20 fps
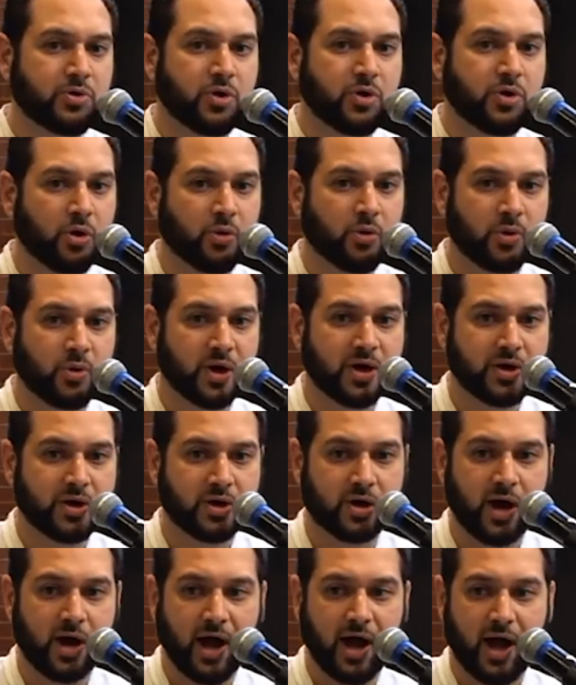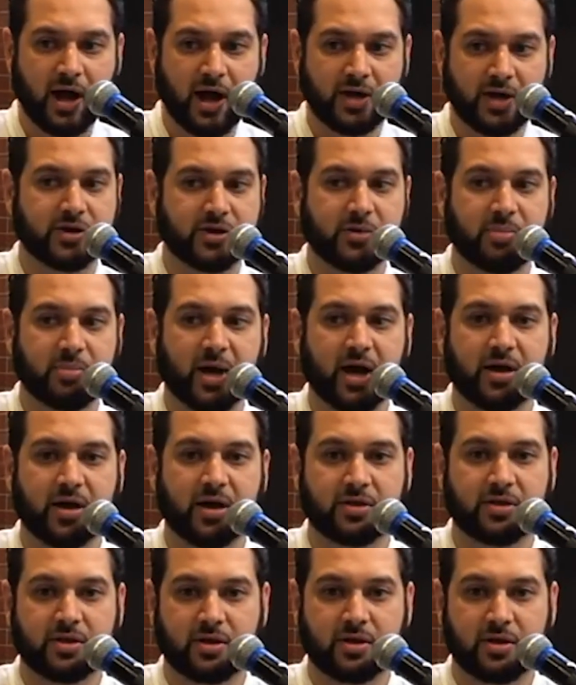know where you're at in the
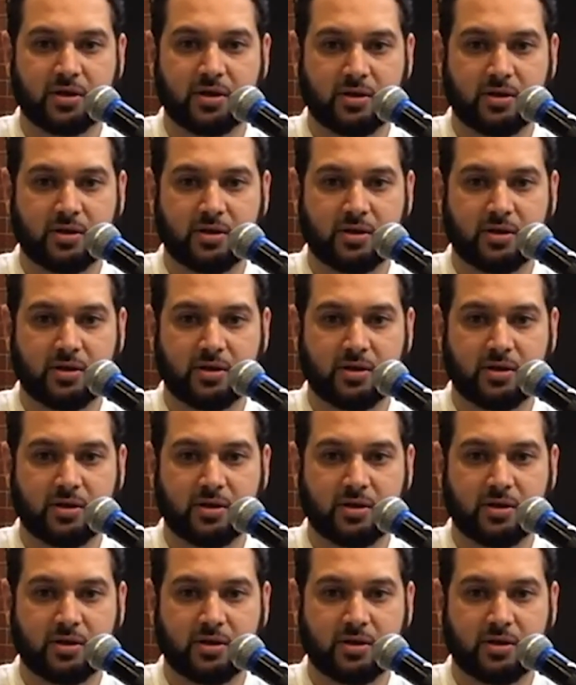path.